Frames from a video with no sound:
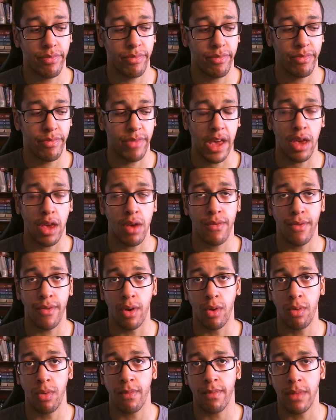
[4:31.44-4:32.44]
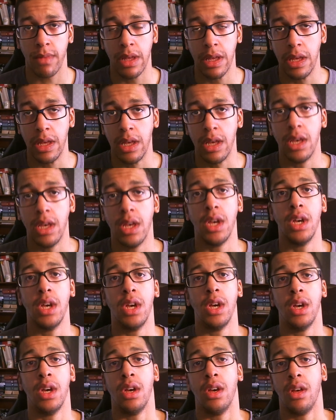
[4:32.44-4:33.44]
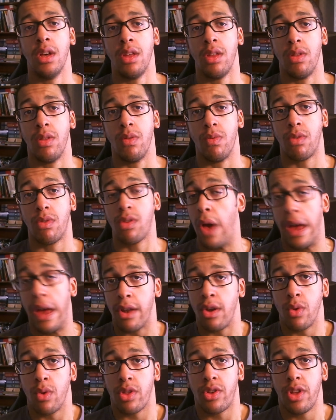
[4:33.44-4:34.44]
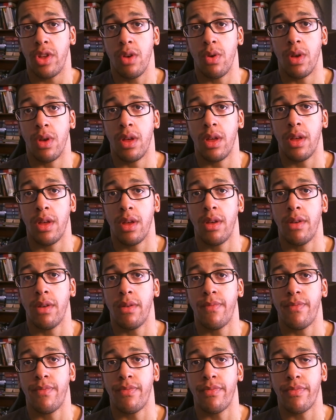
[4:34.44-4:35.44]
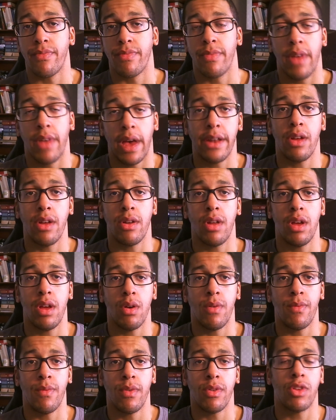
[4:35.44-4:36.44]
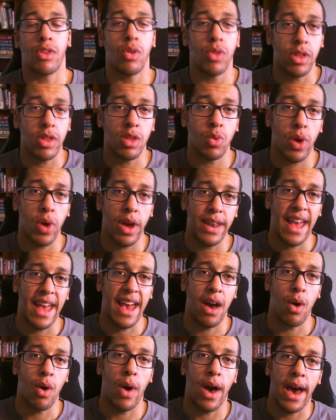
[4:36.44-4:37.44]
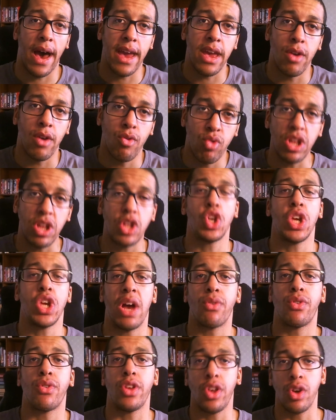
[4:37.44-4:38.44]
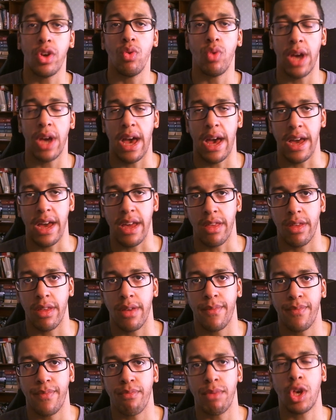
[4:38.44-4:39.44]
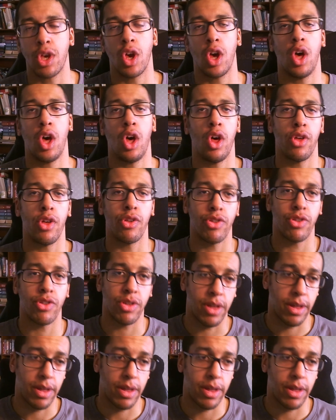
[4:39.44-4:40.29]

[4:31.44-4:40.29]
Thank you, phone. So I don't know what to do. I don't know. So this is where now I reach out to you guys, because